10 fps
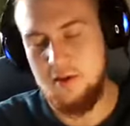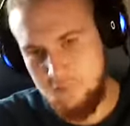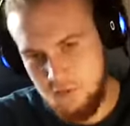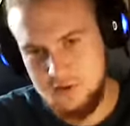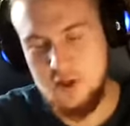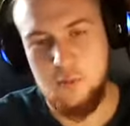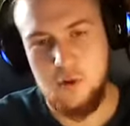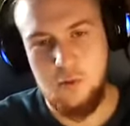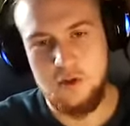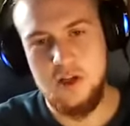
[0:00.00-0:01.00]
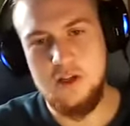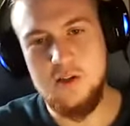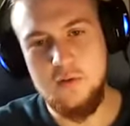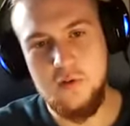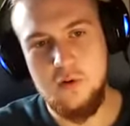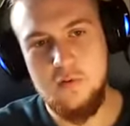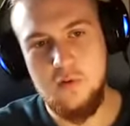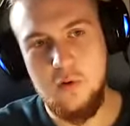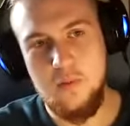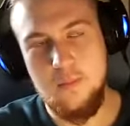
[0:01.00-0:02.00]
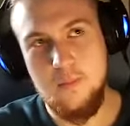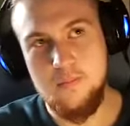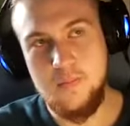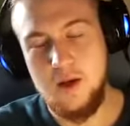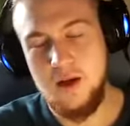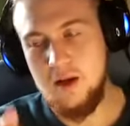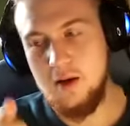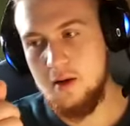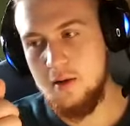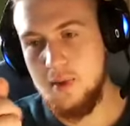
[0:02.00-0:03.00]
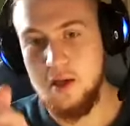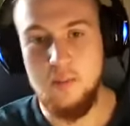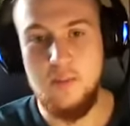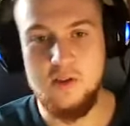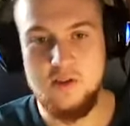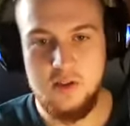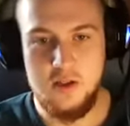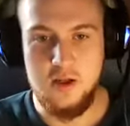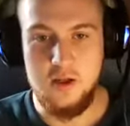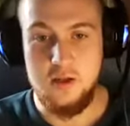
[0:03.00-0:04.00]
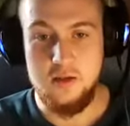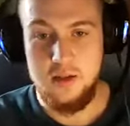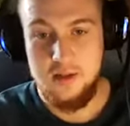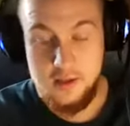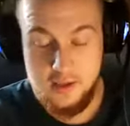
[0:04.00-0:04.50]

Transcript: for example, I watched an interview from Elon Musk. Now